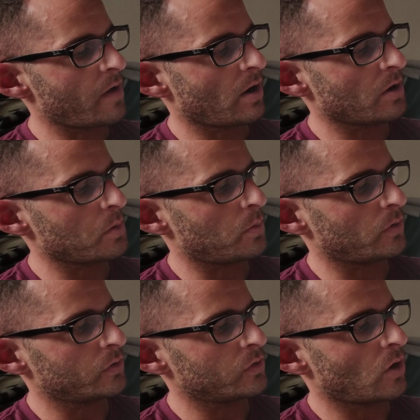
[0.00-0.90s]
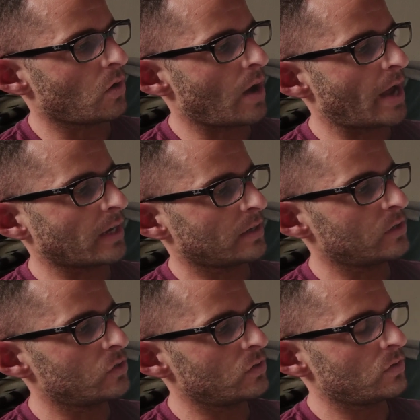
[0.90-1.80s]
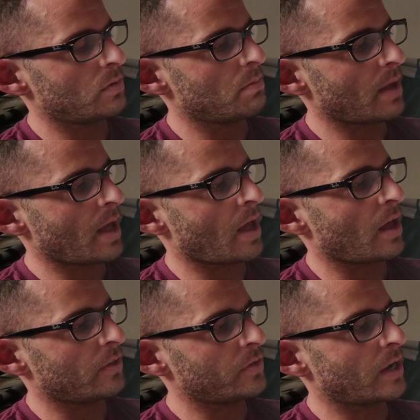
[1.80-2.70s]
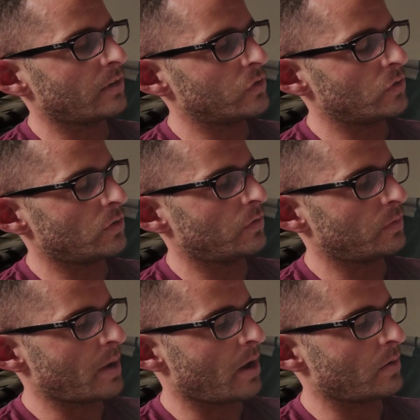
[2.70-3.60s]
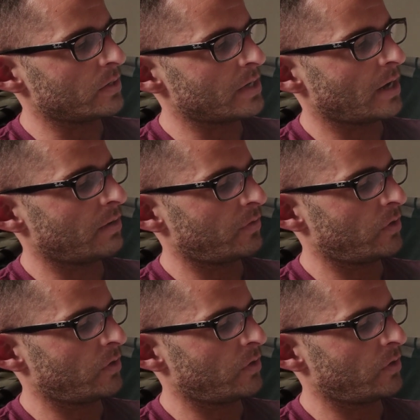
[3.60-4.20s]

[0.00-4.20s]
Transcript: variable, so I can do the math. Negative 2 to the fifth power is negative